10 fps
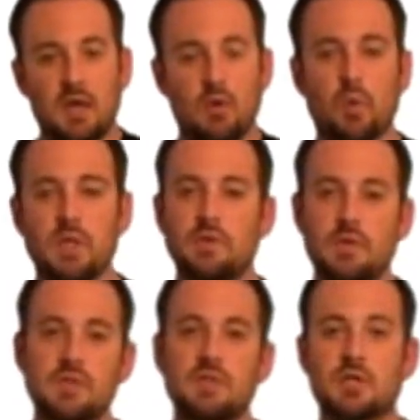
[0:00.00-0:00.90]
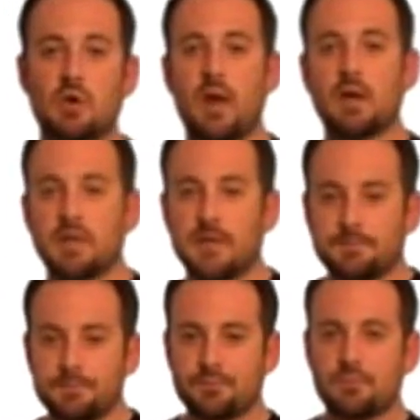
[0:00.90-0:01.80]
And when you use these correctly,
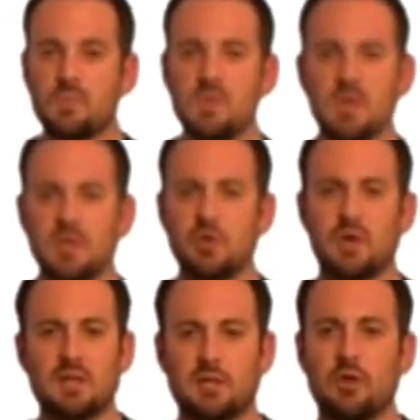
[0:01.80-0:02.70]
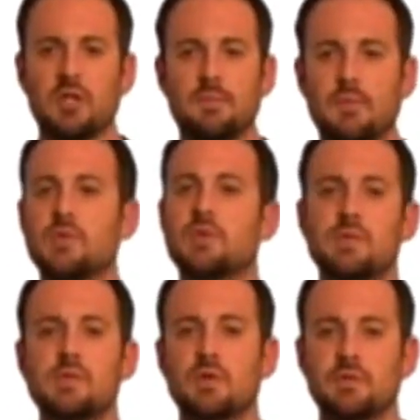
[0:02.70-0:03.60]
you can literally boost the
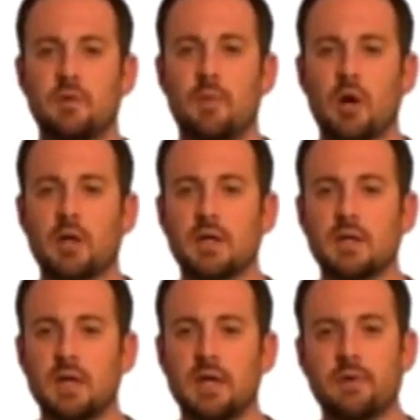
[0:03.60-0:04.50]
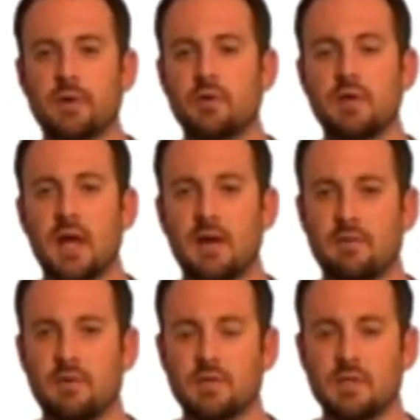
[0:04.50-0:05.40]
results of your marketing and recruiting
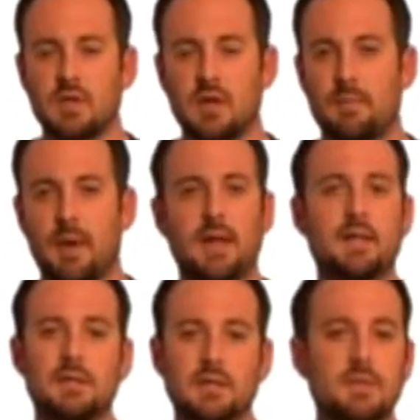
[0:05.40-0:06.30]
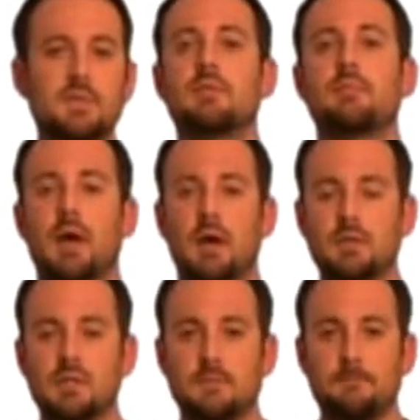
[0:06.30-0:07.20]
efforts by leaps and
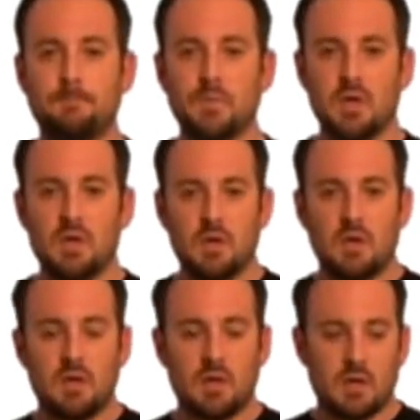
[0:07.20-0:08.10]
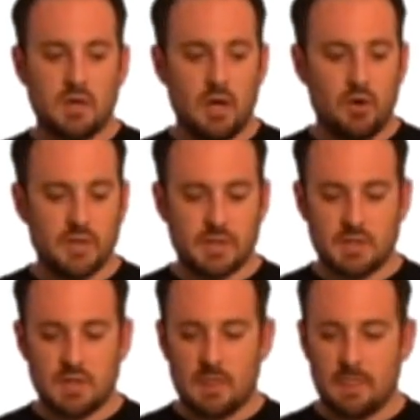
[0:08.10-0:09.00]
bounds. And,
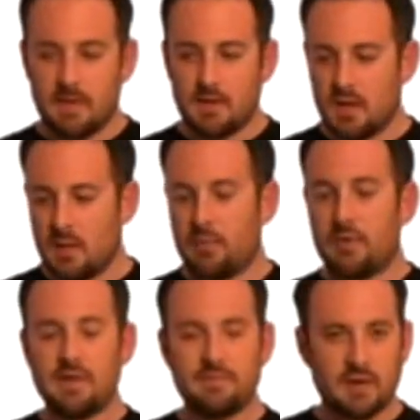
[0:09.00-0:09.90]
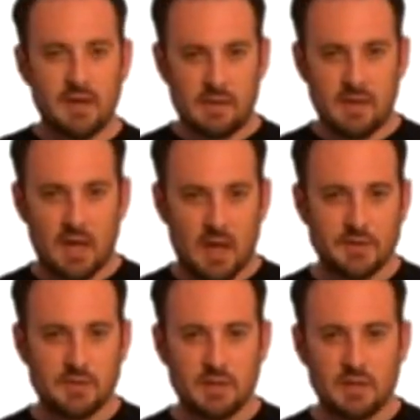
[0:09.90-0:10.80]
it's a pretty funny thing,
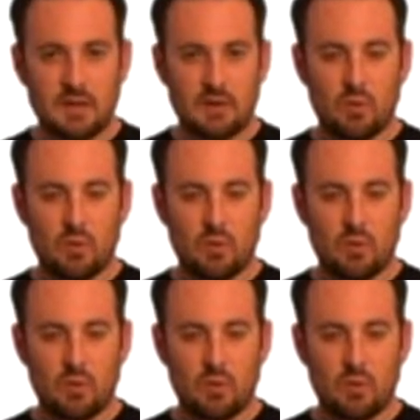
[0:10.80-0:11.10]
actually.